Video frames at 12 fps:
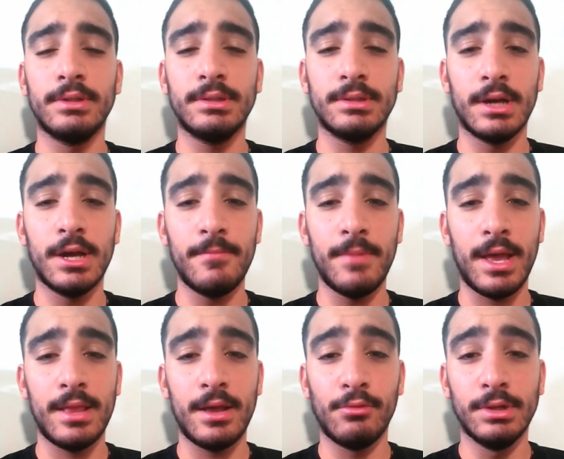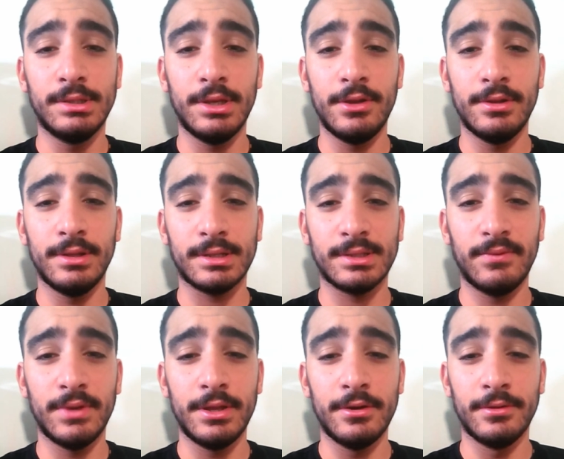this time and I will see you in the next
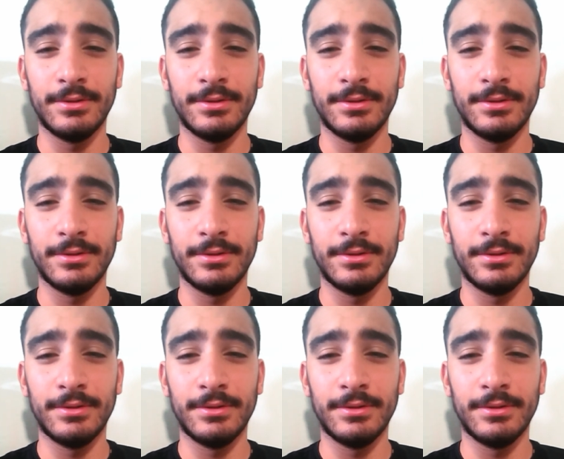video.